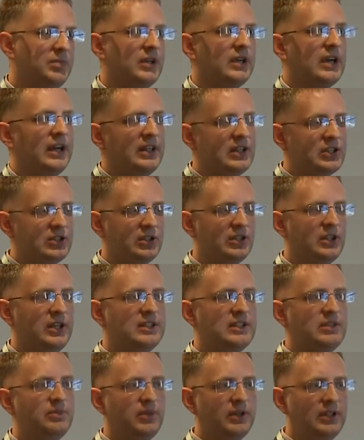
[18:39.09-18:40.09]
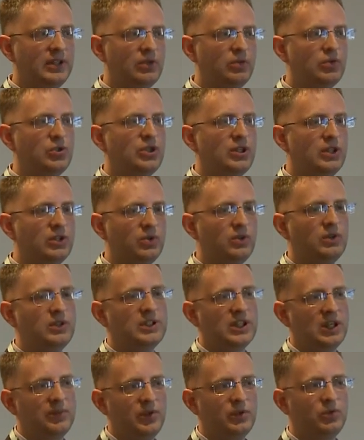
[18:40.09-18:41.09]
but it depends
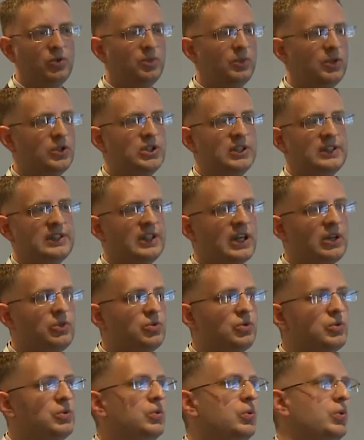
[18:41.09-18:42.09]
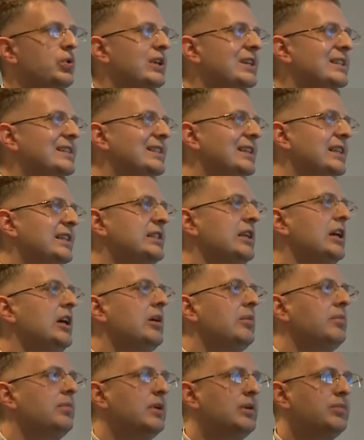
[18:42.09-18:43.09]
on the type of original
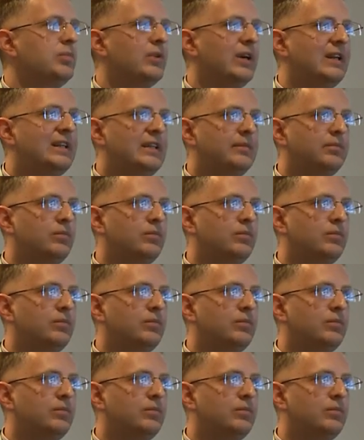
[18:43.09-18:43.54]
radiation